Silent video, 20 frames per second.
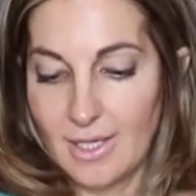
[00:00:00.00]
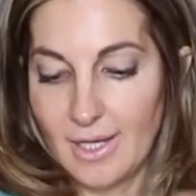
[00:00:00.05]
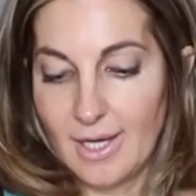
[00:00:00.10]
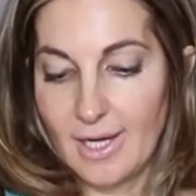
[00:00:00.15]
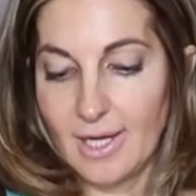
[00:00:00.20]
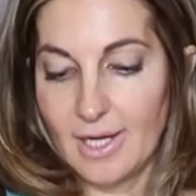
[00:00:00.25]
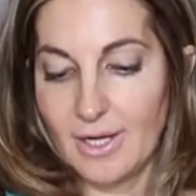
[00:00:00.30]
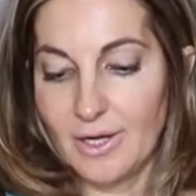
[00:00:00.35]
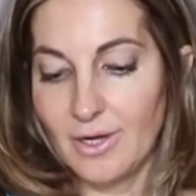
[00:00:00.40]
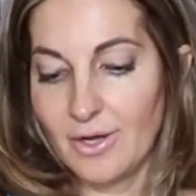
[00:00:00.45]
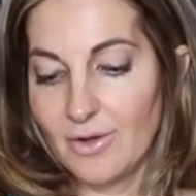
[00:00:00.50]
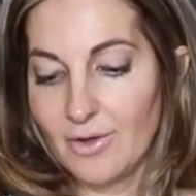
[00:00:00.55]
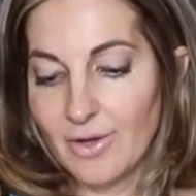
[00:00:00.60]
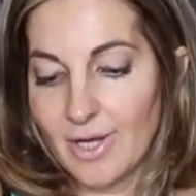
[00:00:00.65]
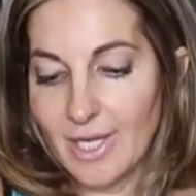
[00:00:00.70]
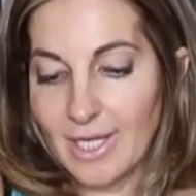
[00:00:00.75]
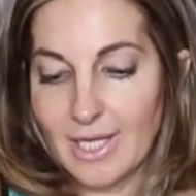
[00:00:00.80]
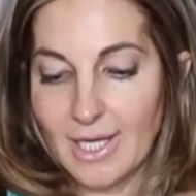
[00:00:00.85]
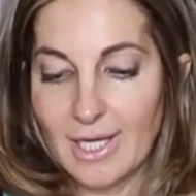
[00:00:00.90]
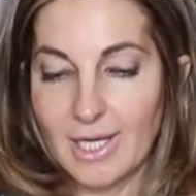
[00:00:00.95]
I don't know,
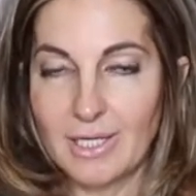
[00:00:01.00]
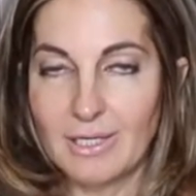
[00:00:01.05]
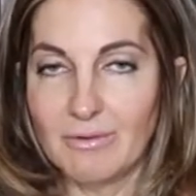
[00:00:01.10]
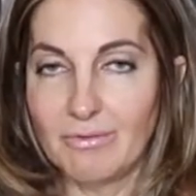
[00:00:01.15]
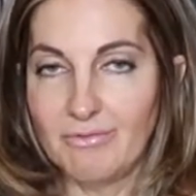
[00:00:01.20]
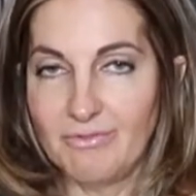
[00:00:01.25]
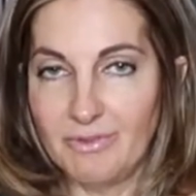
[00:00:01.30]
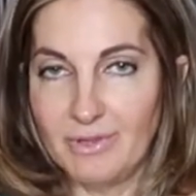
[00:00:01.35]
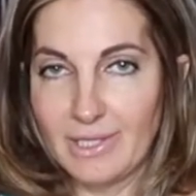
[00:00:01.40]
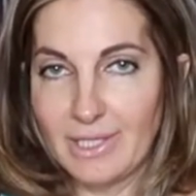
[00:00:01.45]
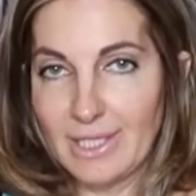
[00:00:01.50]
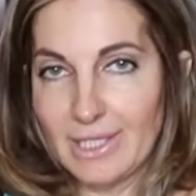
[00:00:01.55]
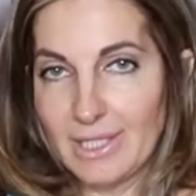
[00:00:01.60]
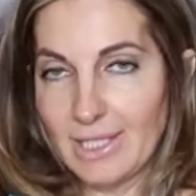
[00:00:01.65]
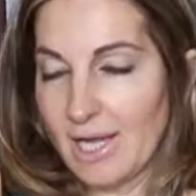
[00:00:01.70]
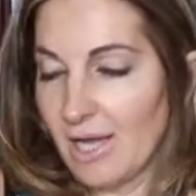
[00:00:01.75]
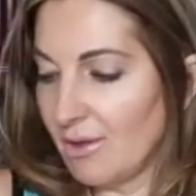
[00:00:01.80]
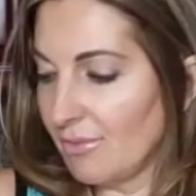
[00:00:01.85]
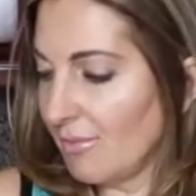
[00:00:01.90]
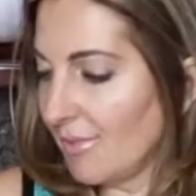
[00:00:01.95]
I kind of feel it
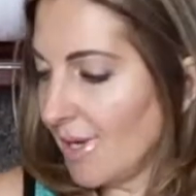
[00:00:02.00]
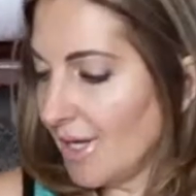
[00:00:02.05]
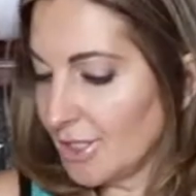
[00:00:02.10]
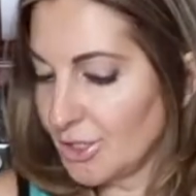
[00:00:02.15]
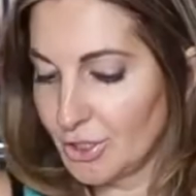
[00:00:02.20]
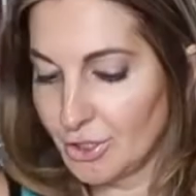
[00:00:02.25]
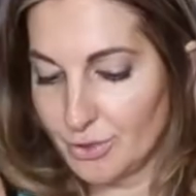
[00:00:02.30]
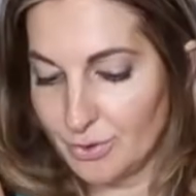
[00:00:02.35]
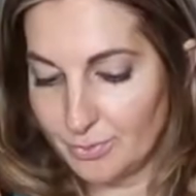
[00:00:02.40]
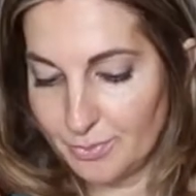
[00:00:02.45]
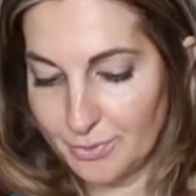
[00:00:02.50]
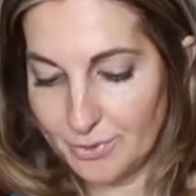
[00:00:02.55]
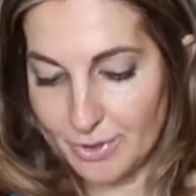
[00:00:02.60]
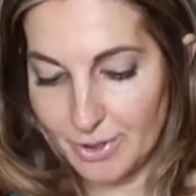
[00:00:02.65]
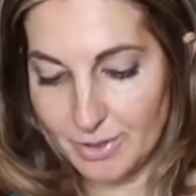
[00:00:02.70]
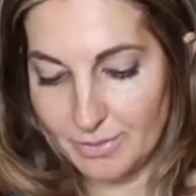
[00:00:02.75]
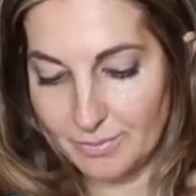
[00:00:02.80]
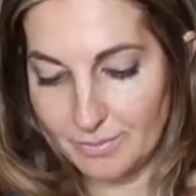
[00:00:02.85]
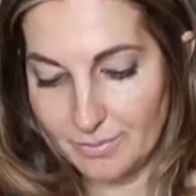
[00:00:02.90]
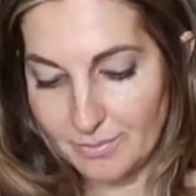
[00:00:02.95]
how much to
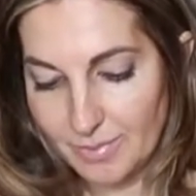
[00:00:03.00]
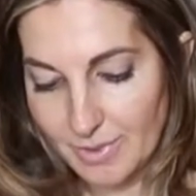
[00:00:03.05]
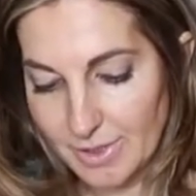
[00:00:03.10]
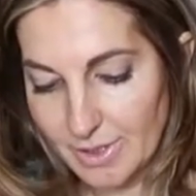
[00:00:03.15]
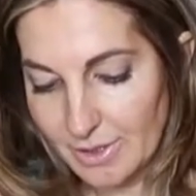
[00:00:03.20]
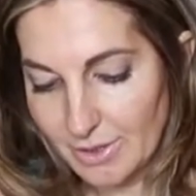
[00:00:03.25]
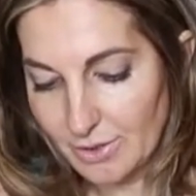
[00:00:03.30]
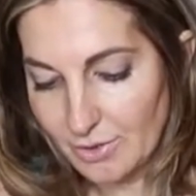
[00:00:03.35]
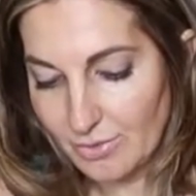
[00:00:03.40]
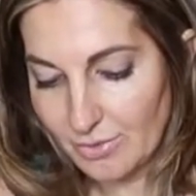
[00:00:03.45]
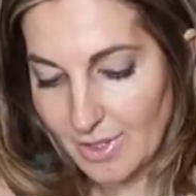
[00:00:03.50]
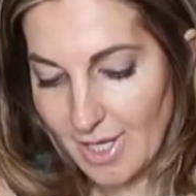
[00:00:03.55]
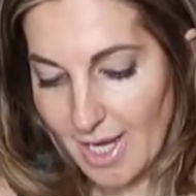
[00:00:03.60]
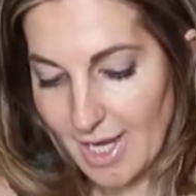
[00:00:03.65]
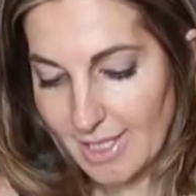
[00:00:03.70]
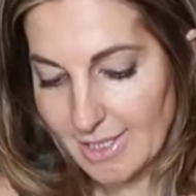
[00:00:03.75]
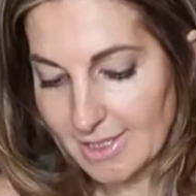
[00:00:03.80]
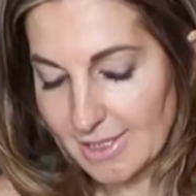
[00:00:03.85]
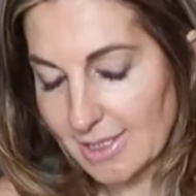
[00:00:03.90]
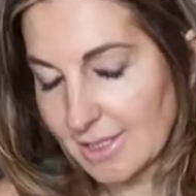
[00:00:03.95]
put, but you
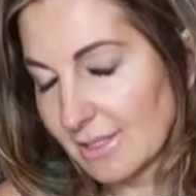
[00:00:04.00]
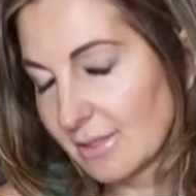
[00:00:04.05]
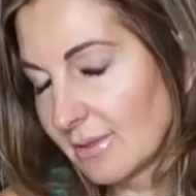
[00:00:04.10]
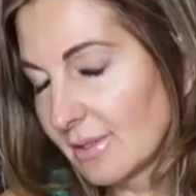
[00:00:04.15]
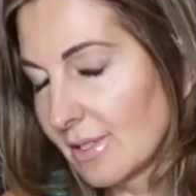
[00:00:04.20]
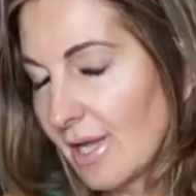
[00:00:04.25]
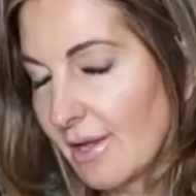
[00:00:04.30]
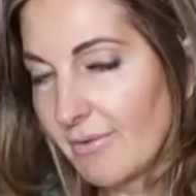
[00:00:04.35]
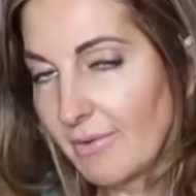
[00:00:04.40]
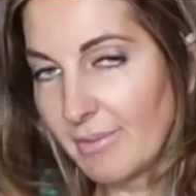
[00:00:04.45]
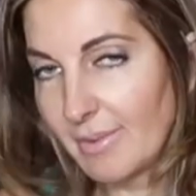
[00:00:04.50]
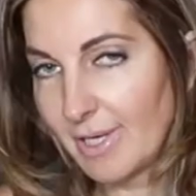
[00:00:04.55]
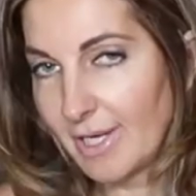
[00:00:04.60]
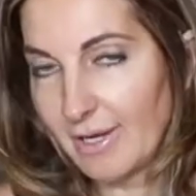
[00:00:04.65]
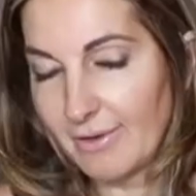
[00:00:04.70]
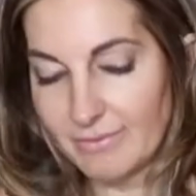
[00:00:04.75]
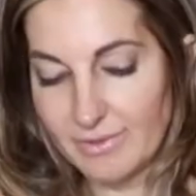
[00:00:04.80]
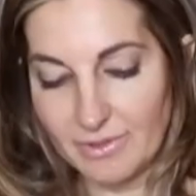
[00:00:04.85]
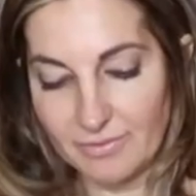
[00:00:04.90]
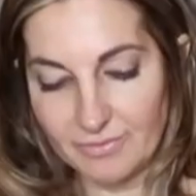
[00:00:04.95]
guys, everybody
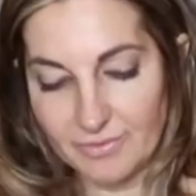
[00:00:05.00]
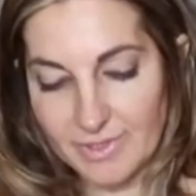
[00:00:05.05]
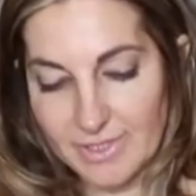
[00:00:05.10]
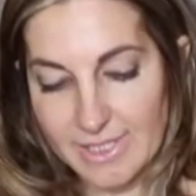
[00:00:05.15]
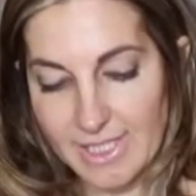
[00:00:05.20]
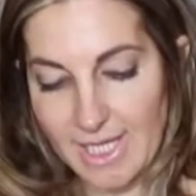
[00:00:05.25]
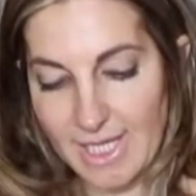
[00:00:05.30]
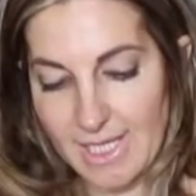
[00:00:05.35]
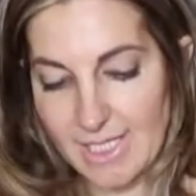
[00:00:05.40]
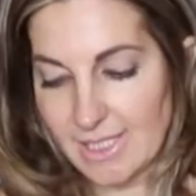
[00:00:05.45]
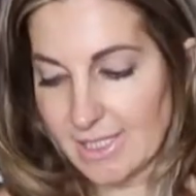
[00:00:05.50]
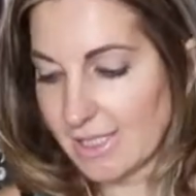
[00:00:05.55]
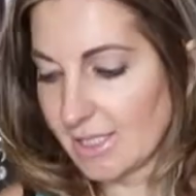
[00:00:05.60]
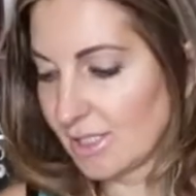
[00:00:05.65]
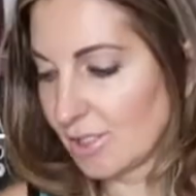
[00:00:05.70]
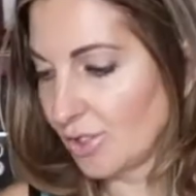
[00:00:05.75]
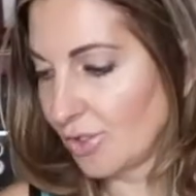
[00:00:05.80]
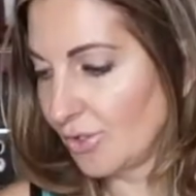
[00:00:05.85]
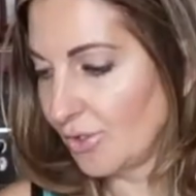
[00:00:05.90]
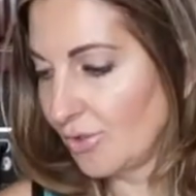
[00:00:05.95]
have different
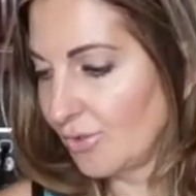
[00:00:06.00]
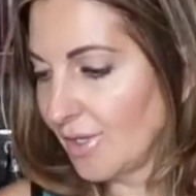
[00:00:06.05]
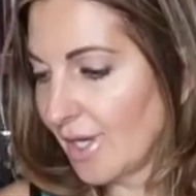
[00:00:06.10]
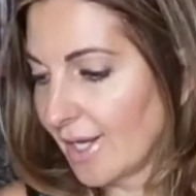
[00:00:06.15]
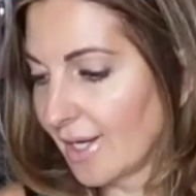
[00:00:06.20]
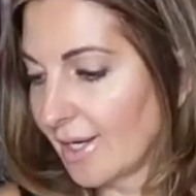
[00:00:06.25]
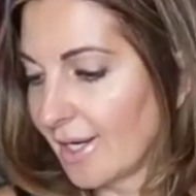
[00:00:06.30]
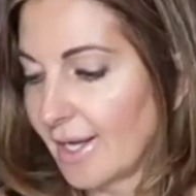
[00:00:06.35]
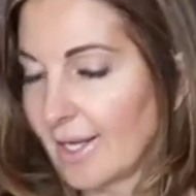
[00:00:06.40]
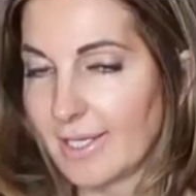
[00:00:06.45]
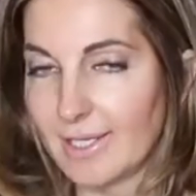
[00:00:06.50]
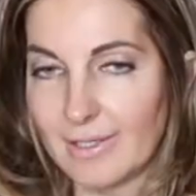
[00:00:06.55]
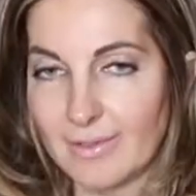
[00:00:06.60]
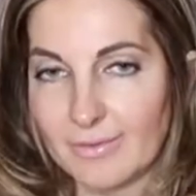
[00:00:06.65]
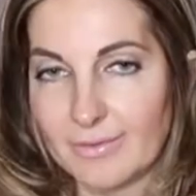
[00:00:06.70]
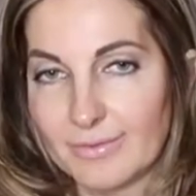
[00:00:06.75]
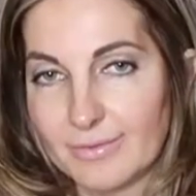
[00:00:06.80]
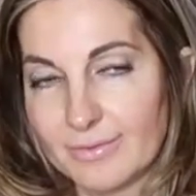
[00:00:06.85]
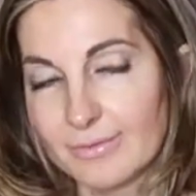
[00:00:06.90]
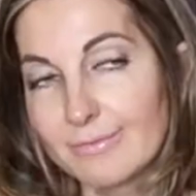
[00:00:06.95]
tastes, so you gotta kind
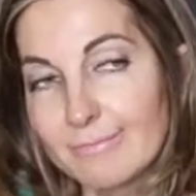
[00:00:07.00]
of